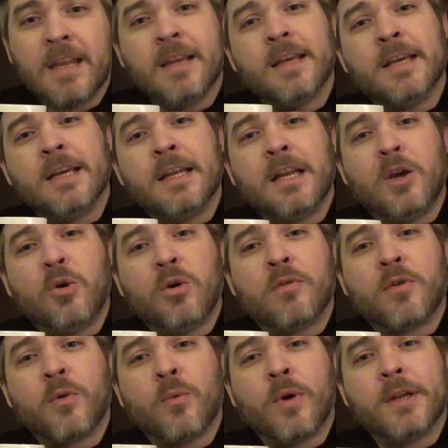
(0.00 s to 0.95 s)
Hello,
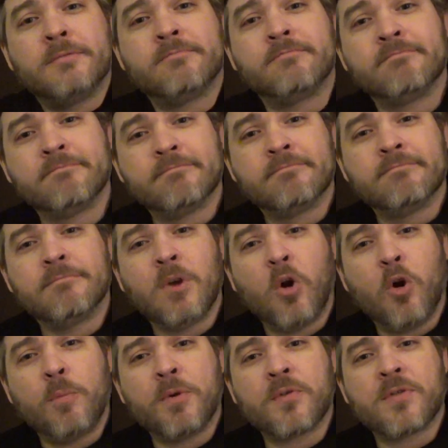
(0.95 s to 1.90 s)
everyone.
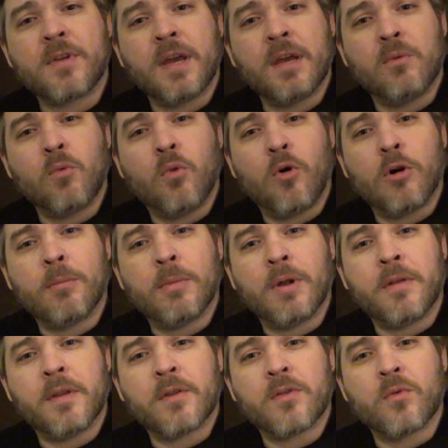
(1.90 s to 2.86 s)
Hope you're staying warm
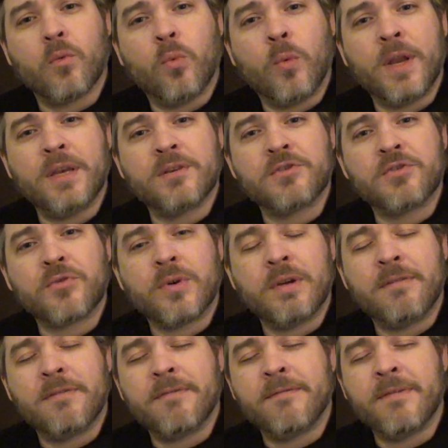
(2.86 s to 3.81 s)
on this
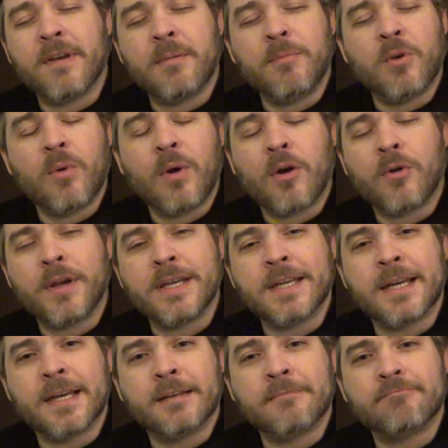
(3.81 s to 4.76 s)
wintry February
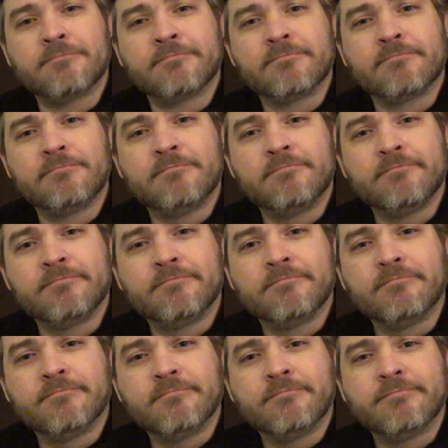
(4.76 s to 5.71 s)
day.
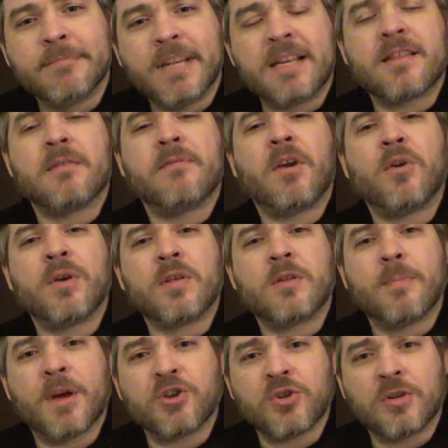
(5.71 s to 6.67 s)
It's a very
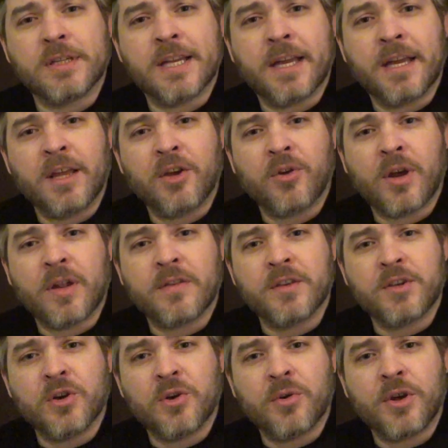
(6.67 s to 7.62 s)
special day here at
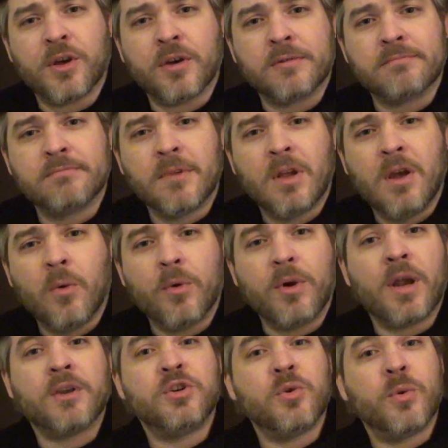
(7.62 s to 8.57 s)
the Dohyo. We're
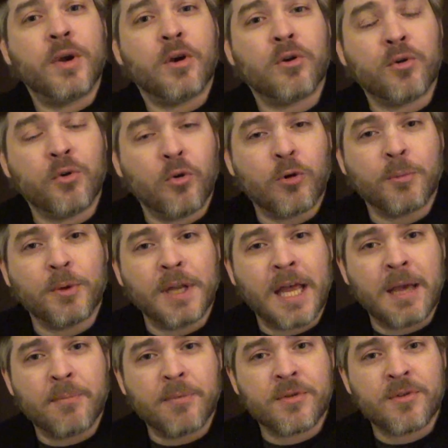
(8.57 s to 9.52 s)
not doing our normal
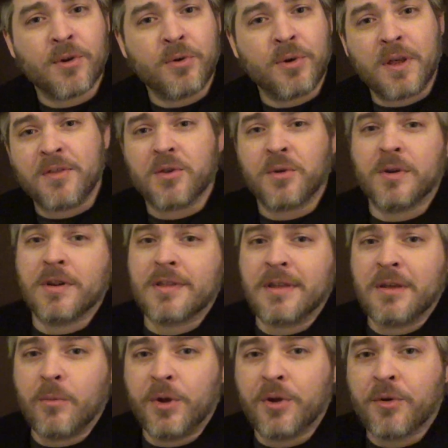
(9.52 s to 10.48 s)
episode. As you can
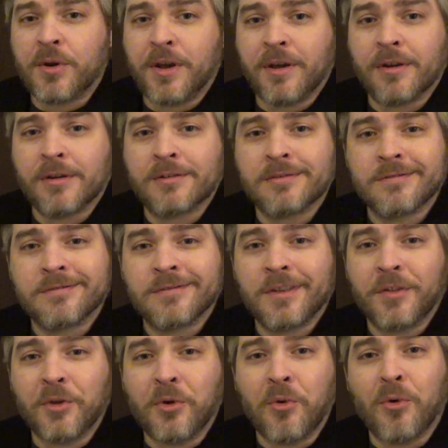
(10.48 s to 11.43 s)
see, we are here
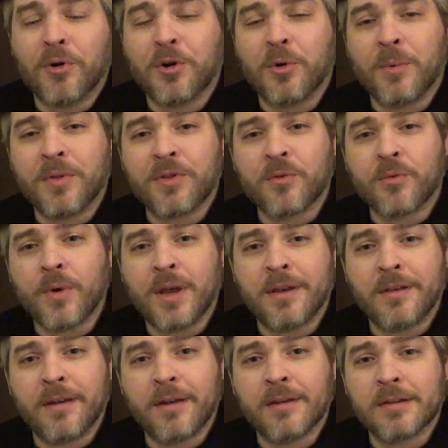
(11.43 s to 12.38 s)
in the corner with the
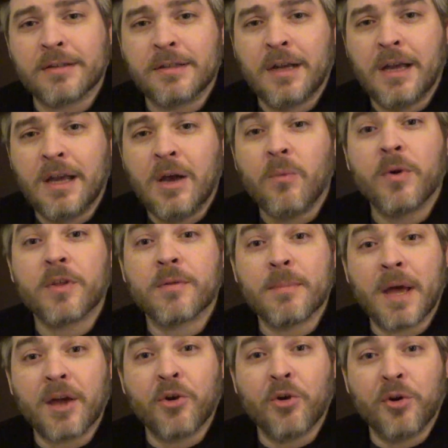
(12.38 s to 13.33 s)
radiator, with
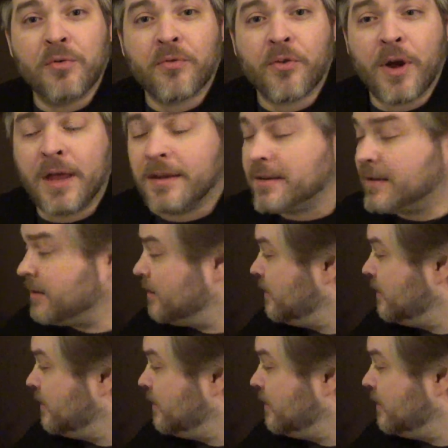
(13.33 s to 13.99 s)
my good friend,